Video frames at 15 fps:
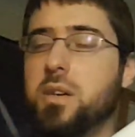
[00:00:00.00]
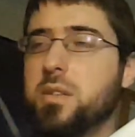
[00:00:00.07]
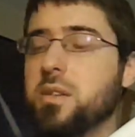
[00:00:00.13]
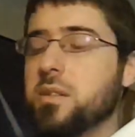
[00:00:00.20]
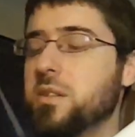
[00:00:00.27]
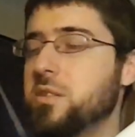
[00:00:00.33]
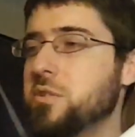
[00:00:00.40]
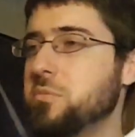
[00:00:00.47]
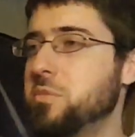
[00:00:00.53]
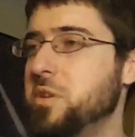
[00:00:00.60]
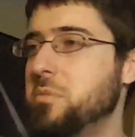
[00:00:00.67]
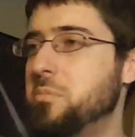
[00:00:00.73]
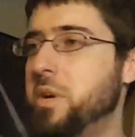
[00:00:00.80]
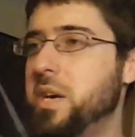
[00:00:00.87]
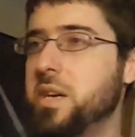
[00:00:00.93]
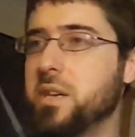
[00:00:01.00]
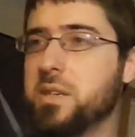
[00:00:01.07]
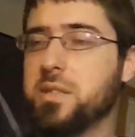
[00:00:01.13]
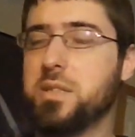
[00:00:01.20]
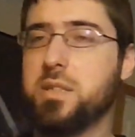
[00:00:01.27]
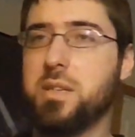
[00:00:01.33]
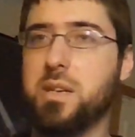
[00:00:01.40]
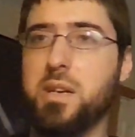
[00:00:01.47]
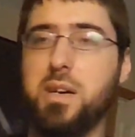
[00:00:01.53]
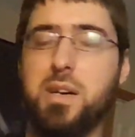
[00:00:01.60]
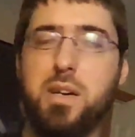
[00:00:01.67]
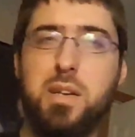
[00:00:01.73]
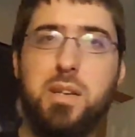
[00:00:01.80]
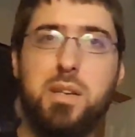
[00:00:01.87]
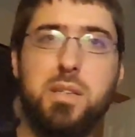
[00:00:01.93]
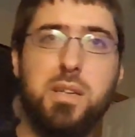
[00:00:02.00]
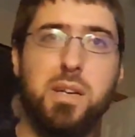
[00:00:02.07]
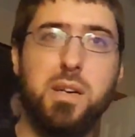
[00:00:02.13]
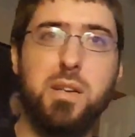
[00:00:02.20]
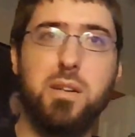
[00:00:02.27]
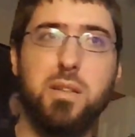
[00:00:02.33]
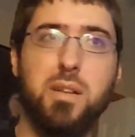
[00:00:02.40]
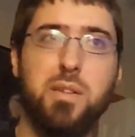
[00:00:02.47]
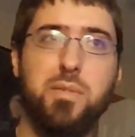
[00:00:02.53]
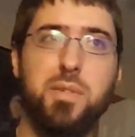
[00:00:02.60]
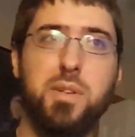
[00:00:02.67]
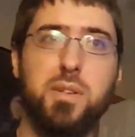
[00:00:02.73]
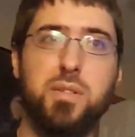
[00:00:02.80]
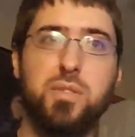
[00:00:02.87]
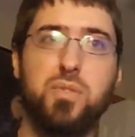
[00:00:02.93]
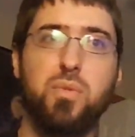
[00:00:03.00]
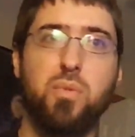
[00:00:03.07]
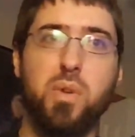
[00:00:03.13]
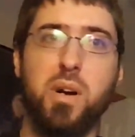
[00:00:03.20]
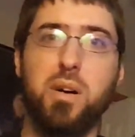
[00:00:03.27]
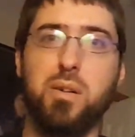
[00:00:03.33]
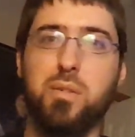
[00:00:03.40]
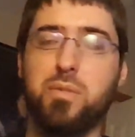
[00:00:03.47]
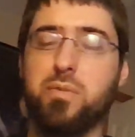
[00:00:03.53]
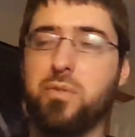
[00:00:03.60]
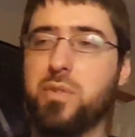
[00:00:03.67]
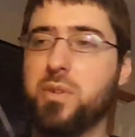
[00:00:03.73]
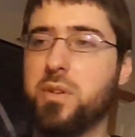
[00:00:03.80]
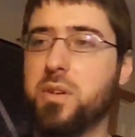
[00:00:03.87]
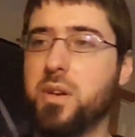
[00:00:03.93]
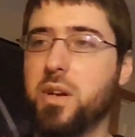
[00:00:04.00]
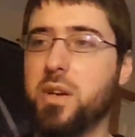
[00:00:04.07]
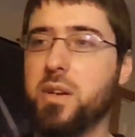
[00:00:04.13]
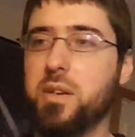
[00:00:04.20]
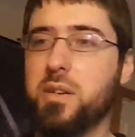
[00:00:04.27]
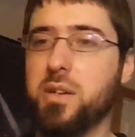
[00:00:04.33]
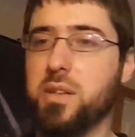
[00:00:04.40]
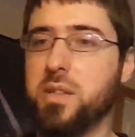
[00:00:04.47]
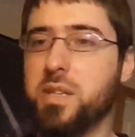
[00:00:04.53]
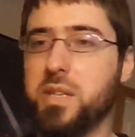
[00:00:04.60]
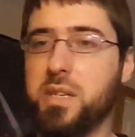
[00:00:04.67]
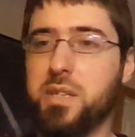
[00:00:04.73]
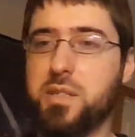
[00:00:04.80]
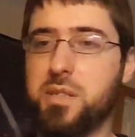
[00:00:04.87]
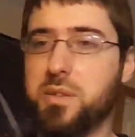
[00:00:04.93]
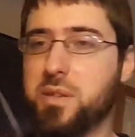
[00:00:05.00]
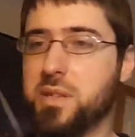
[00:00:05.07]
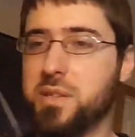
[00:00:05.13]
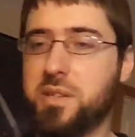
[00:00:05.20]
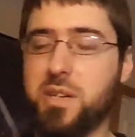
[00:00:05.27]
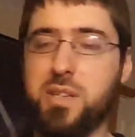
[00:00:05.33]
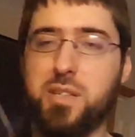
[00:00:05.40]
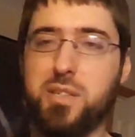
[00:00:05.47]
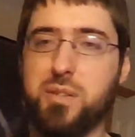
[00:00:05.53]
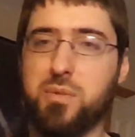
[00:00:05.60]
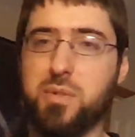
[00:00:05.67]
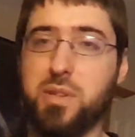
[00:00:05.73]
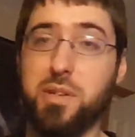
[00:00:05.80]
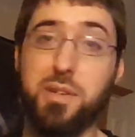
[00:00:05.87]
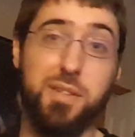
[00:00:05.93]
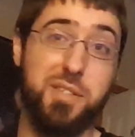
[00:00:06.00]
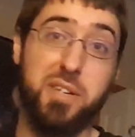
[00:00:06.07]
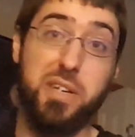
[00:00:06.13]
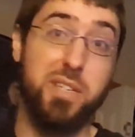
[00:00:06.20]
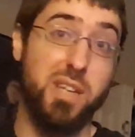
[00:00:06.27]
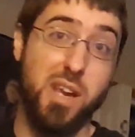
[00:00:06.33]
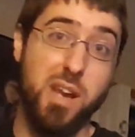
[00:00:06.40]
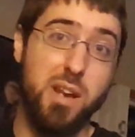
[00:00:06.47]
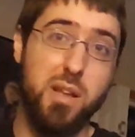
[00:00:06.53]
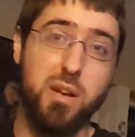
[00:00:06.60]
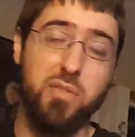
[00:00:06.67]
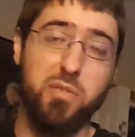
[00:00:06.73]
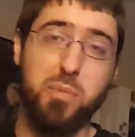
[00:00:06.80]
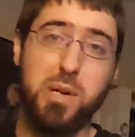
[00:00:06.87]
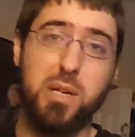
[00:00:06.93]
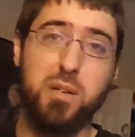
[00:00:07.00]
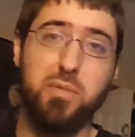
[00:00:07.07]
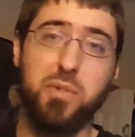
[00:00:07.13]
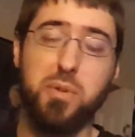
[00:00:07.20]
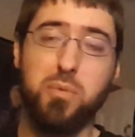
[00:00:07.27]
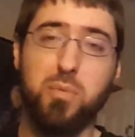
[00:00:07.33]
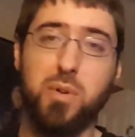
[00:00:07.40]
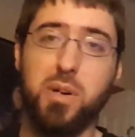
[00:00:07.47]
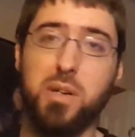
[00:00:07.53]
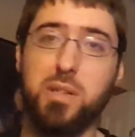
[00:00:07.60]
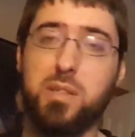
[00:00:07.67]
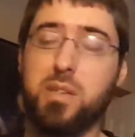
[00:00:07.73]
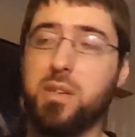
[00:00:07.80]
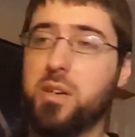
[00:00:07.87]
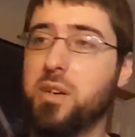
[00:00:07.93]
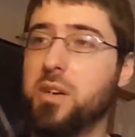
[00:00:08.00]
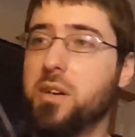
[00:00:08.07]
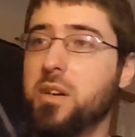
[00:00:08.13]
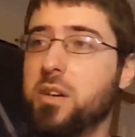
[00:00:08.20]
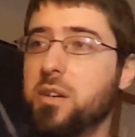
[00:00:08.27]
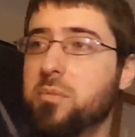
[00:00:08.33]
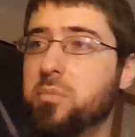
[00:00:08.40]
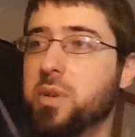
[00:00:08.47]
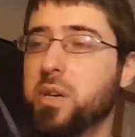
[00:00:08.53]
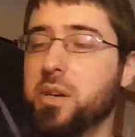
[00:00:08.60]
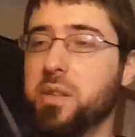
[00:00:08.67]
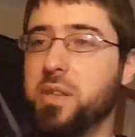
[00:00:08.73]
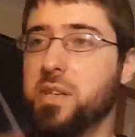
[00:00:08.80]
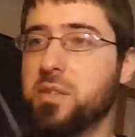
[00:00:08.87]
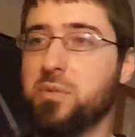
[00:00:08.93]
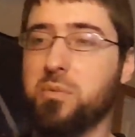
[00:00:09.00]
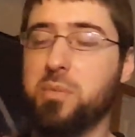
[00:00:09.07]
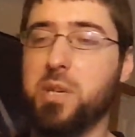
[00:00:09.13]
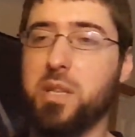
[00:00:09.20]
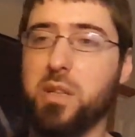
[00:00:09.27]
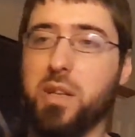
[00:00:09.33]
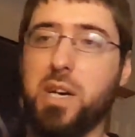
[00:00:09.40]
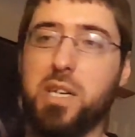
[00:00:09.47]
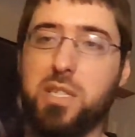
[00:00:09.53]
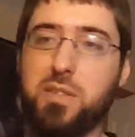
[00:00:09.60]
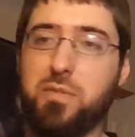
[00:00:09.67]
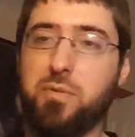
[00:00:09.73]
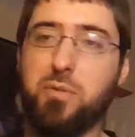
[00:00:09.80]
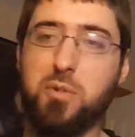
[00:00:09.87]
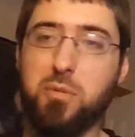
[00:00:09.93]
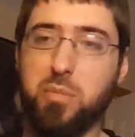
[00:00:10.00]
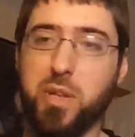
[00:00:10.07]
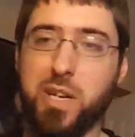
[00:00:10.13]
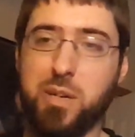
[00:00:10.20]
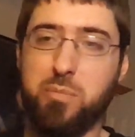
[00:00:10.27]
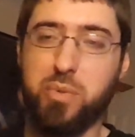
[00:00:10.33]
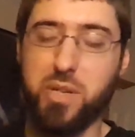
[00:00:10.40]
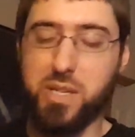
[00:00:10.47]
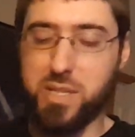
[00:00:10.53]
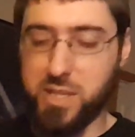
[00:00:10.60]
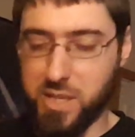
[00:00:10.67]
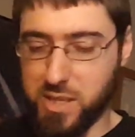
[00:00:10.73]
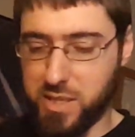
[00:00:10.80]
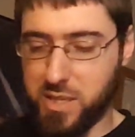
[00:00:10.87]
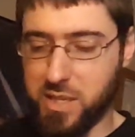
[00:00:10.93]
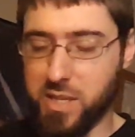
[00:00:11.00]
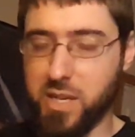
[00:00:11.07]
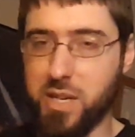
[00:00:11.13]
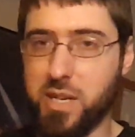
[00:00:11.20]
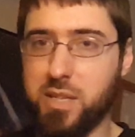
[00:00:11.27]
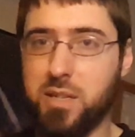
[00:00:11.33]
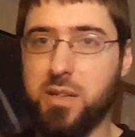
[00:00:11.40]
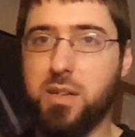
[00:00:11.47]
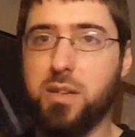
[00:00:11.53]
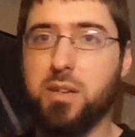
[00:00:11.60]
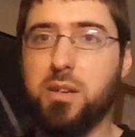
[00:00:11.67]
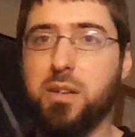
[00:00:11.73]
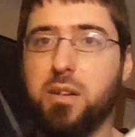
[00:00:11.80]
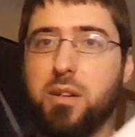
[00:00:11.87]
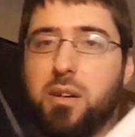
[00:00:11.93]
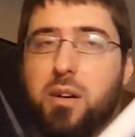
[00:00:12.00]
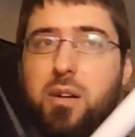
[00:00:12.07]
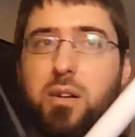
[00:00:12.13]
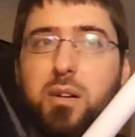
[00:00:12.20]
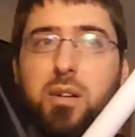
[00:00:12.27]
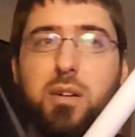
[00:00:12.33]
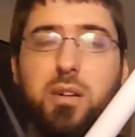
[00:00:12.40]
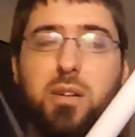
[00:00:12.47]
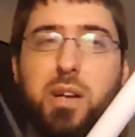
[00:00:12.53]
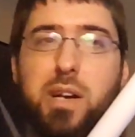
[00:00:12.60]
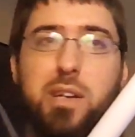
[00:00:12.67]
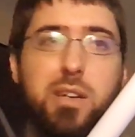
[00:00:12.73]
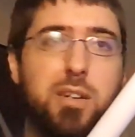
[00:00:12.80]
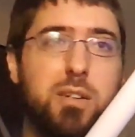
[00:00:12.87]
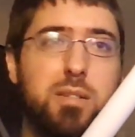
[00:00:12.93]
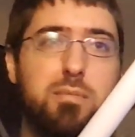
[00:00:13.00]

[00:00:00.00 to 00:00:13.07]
So this will be banks 9, 10, 11, and 12. And these you can change to what you can change any of them however you want. But these will be the last 4 blade presets that are like